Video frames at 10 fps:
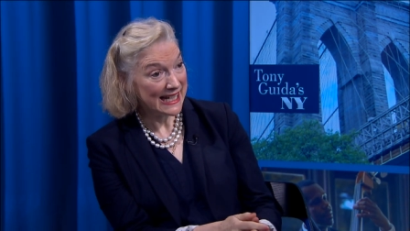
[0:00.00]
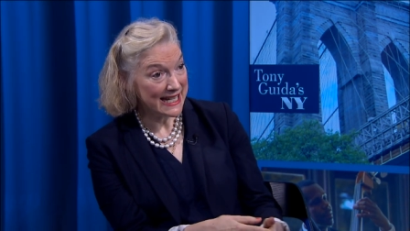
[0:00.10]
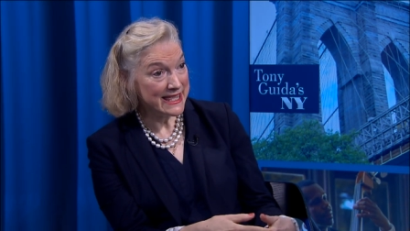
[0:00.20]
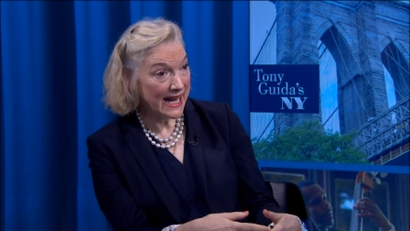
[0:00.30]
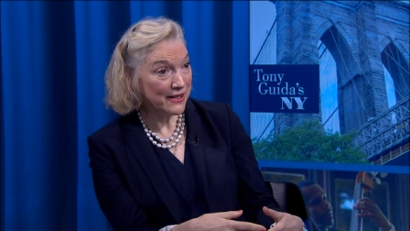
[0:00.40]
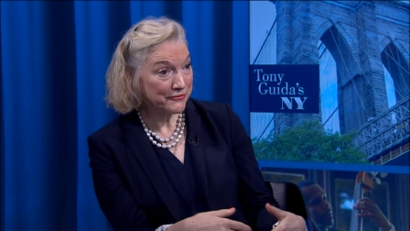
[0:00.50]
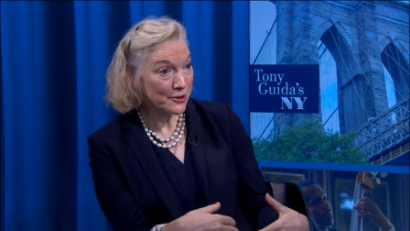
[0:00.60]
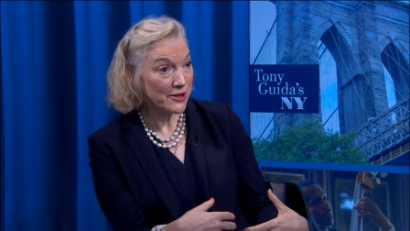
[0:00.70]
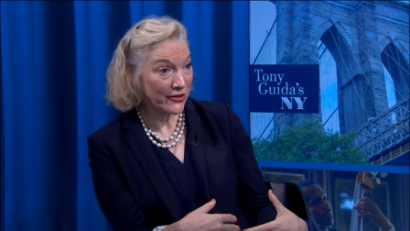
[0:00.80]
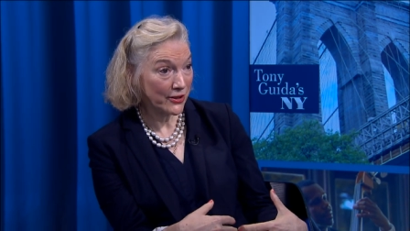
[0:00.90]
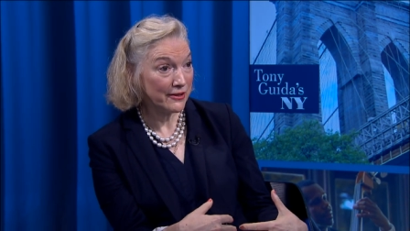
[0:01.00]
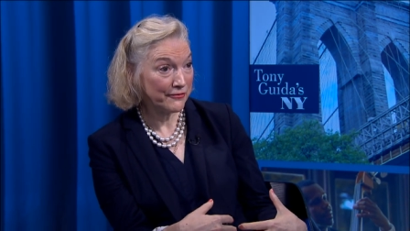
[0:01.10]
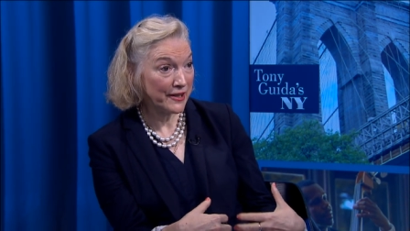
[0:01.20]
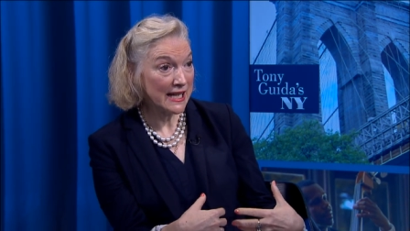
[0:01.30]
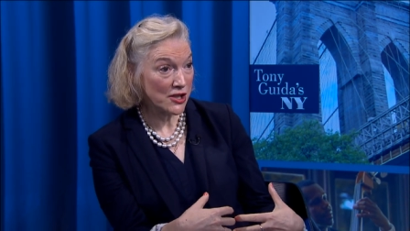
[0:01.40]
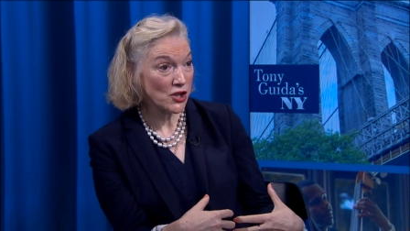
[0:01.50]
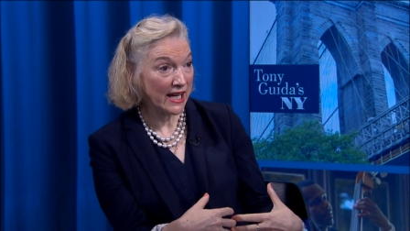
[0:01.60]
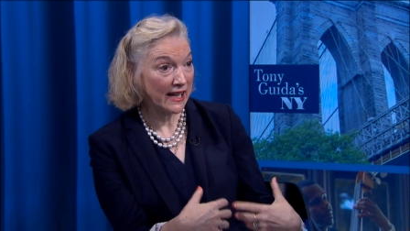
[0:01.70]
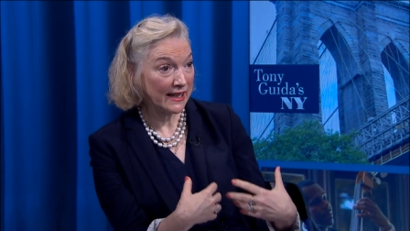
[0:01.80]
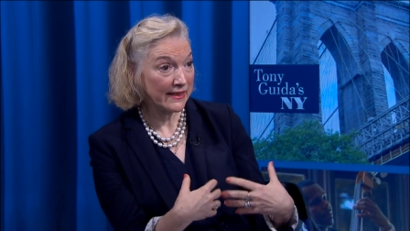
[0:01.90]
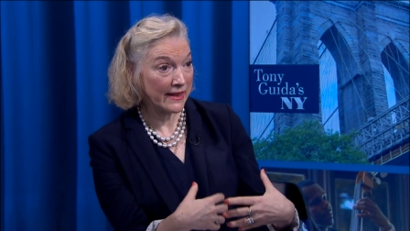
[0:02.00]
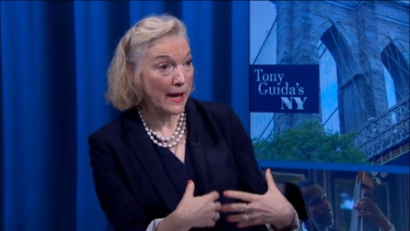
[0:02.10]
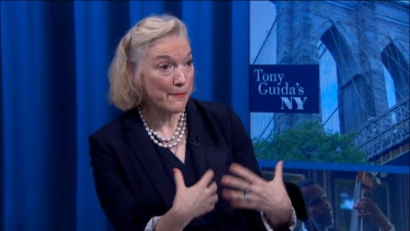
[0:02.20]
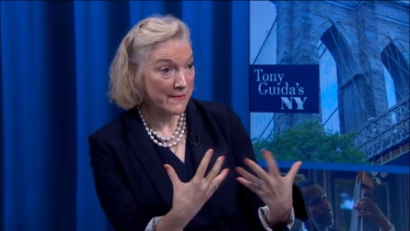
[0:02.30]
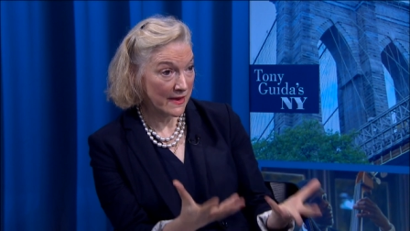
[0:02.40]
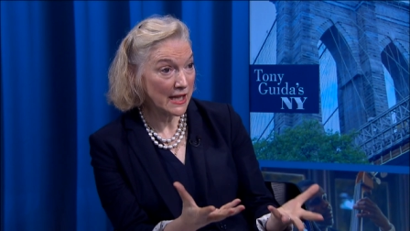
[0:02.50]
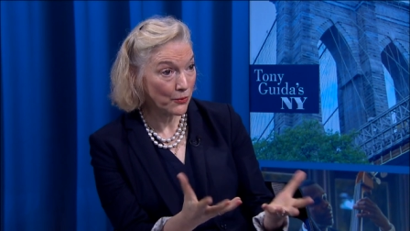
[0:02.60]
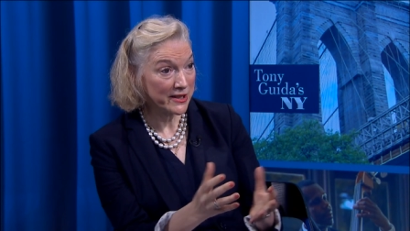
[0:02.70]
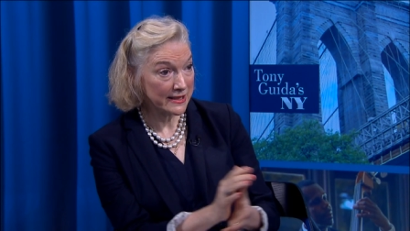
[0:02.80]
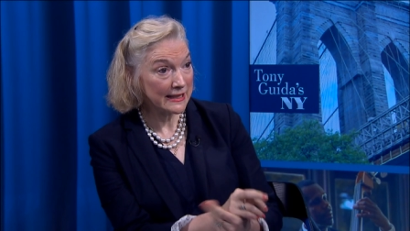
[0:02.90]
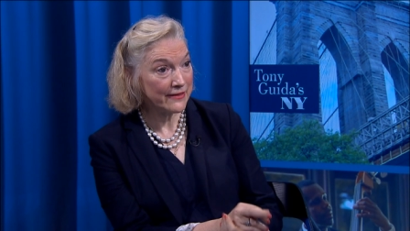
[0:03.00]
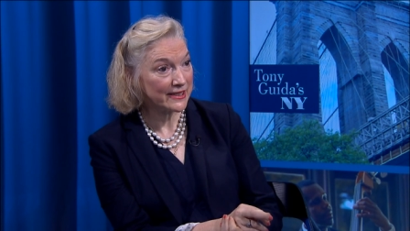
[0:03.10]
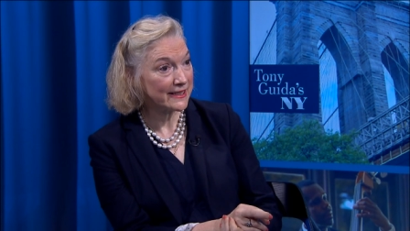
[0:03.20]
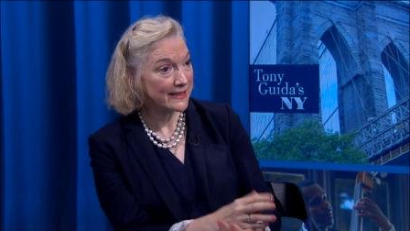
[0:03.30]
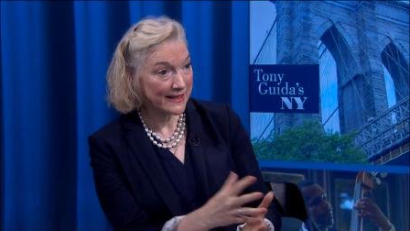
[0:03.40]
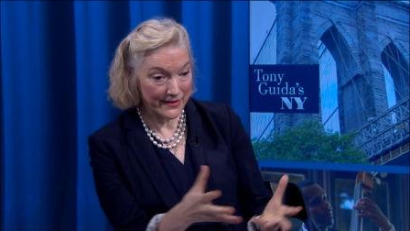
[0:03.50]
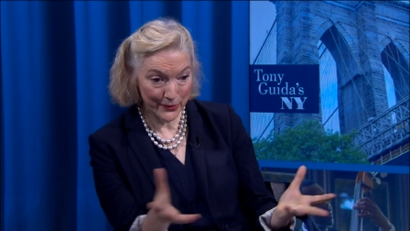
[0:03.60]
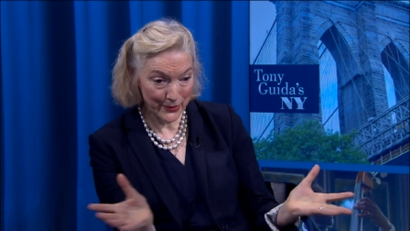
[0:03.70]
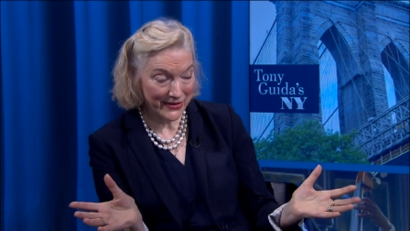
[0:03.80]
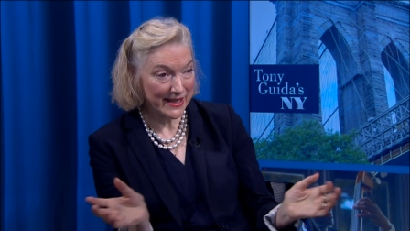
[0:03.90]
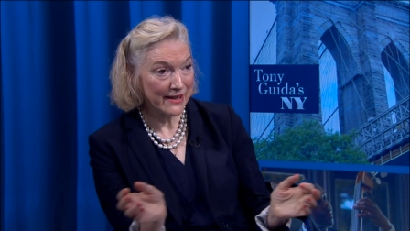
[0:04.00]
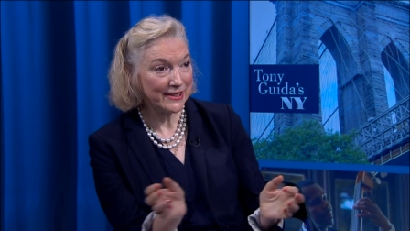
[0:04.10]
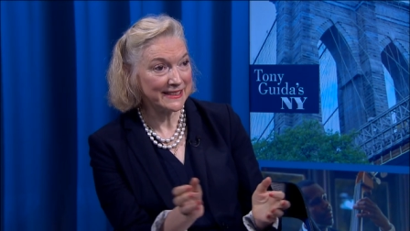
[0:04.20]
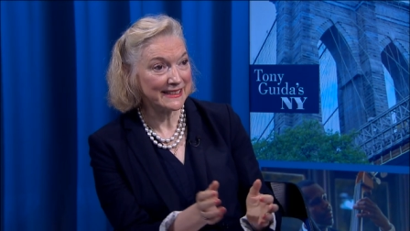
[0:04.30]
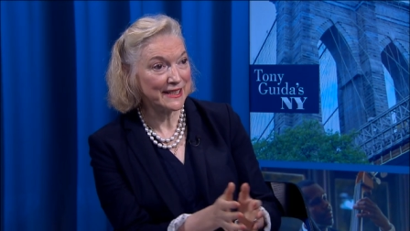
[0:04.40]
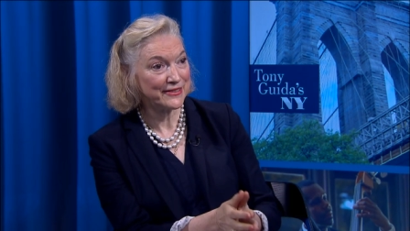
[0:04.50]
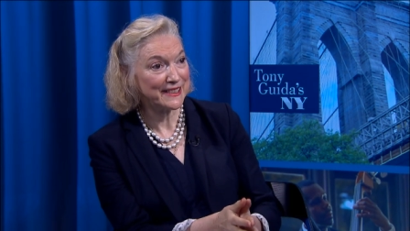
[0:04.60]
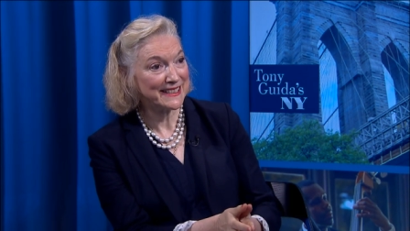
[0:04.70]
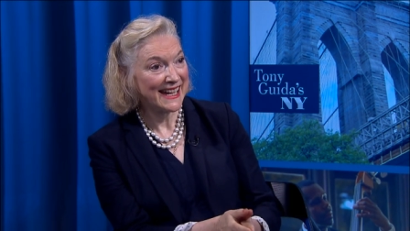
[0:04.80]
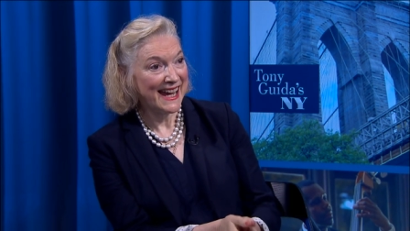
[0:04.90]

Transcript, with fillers: And then, of course, on finishing them, they were delivered. This was never delivered.